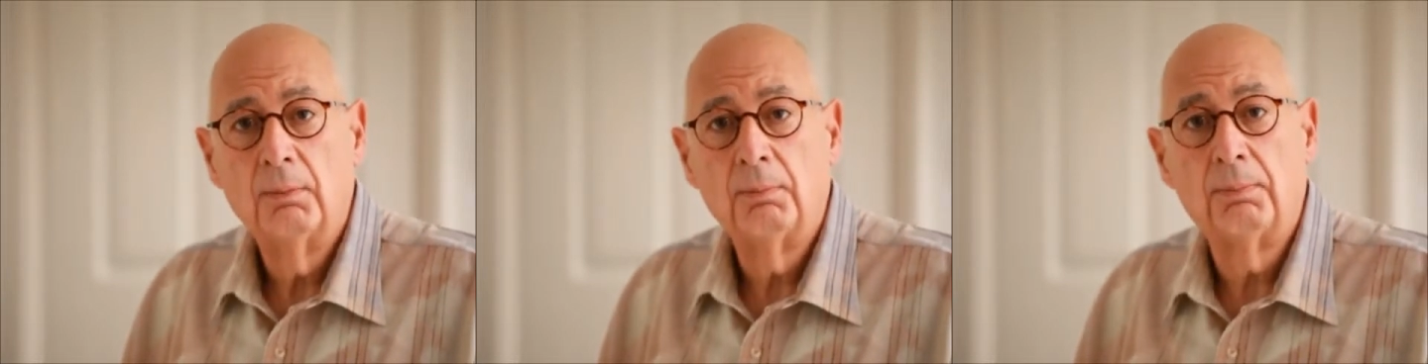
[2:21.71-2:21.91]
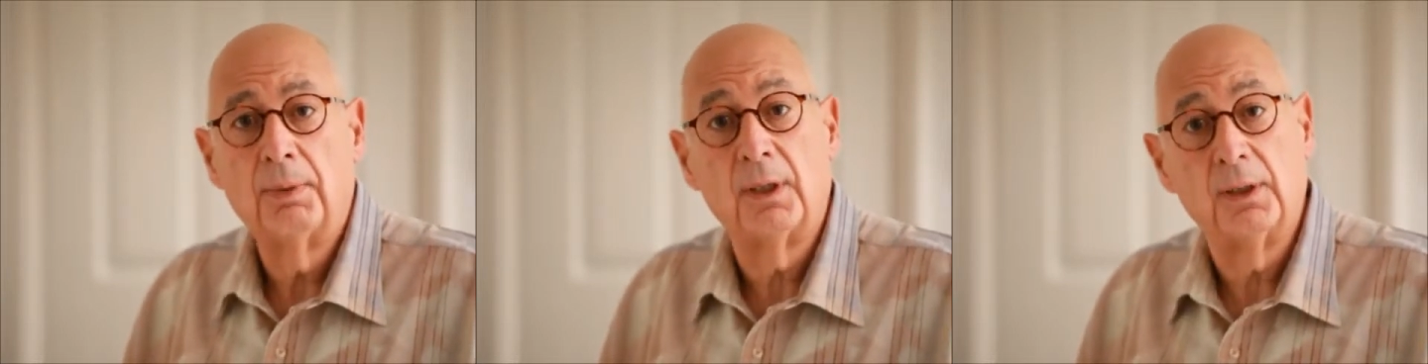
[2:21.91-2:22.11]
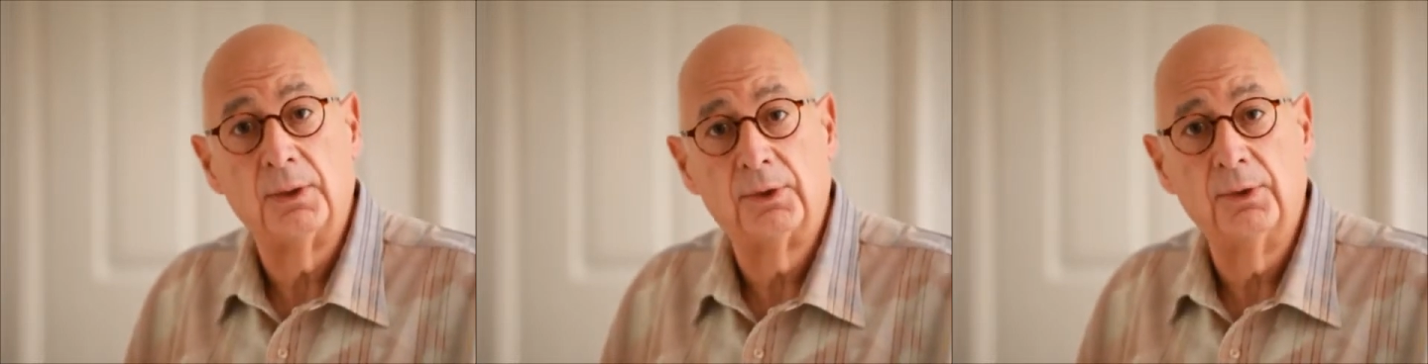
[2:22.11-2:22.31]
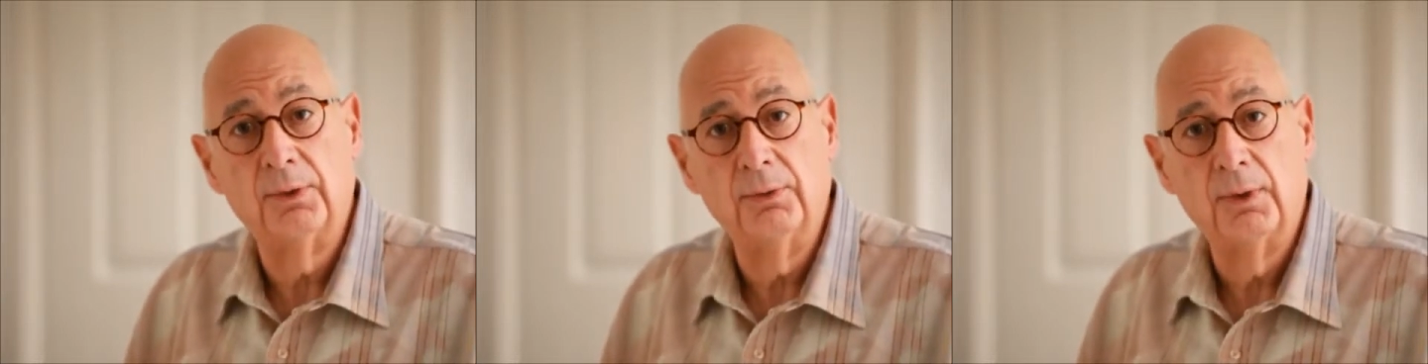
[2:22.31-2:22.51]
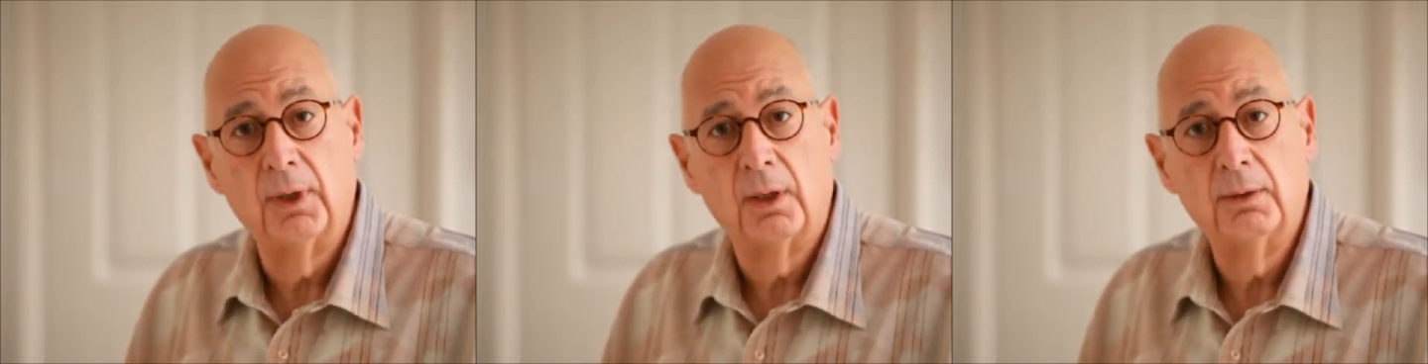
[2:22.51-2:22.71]
But I
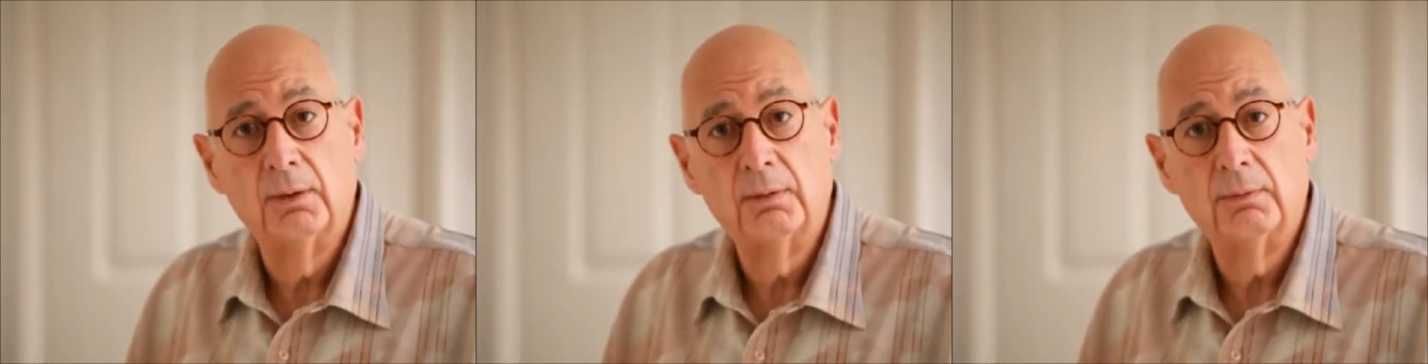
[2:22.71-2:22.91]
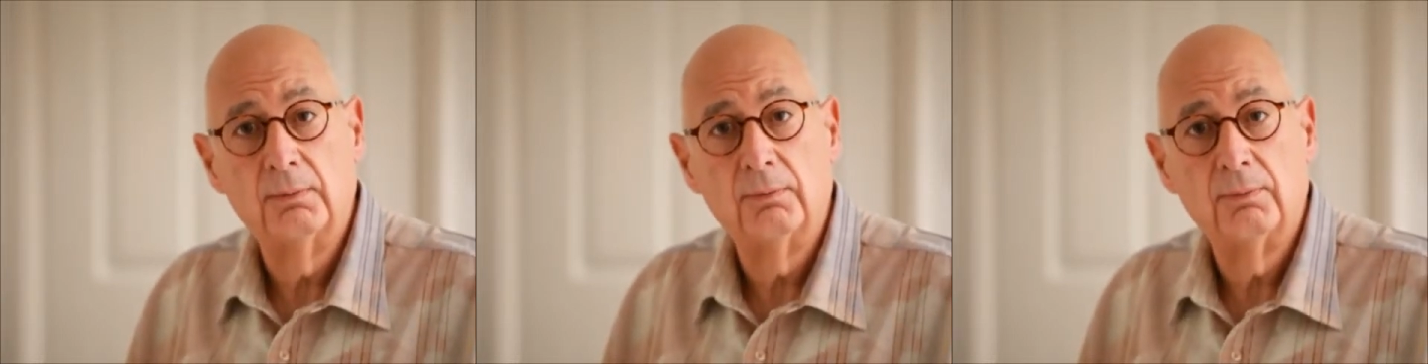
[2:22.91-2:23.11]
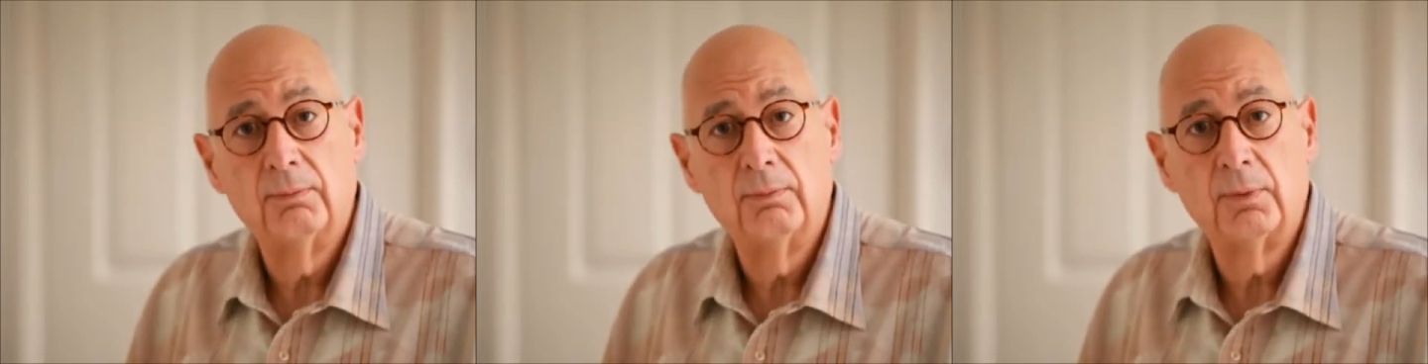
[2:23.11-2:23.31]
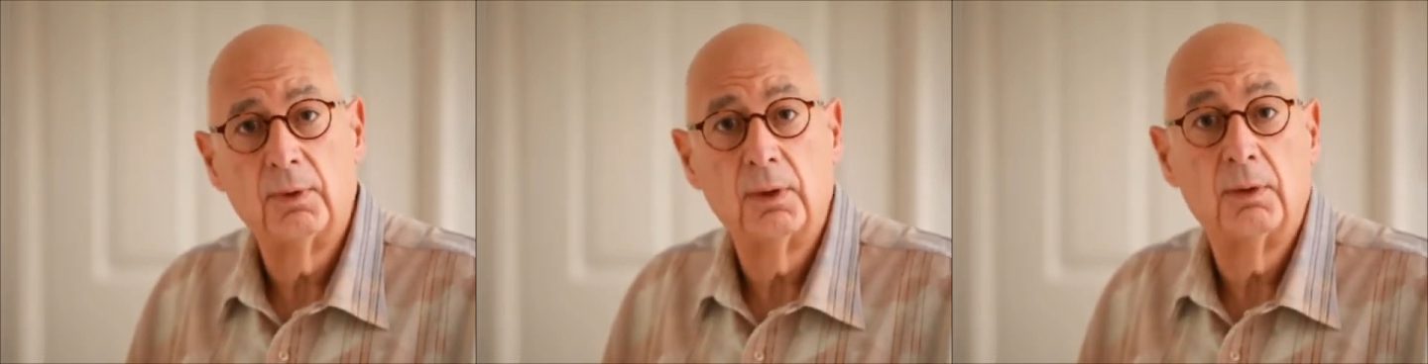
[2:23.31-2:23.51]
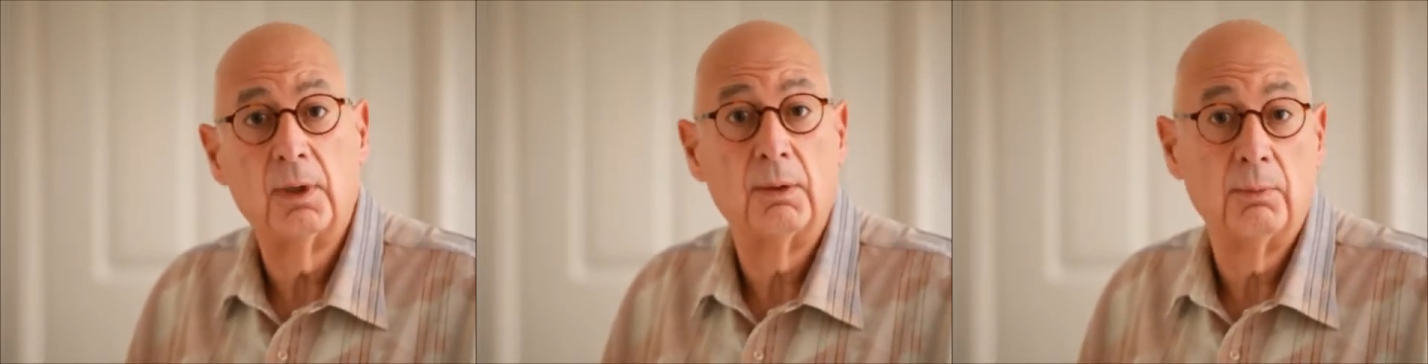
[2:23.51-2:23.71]
do know
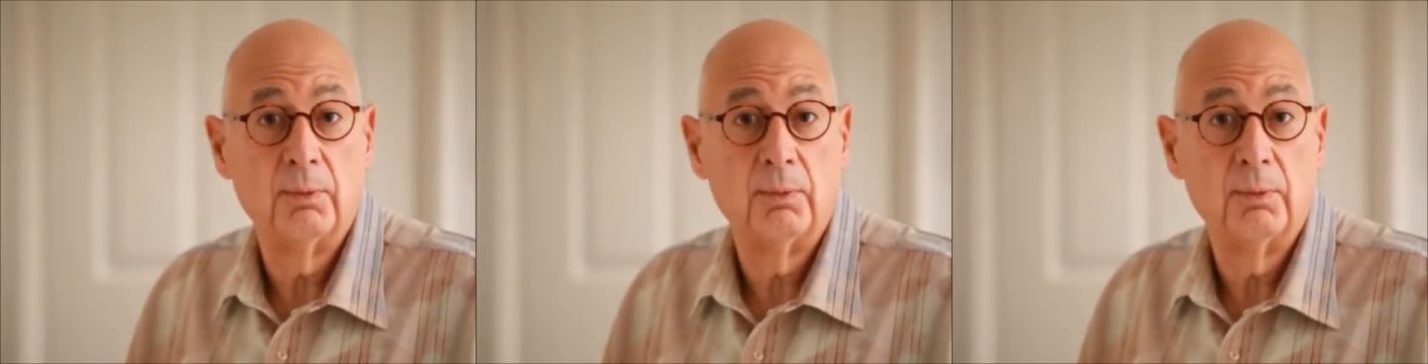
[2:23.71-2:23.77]
that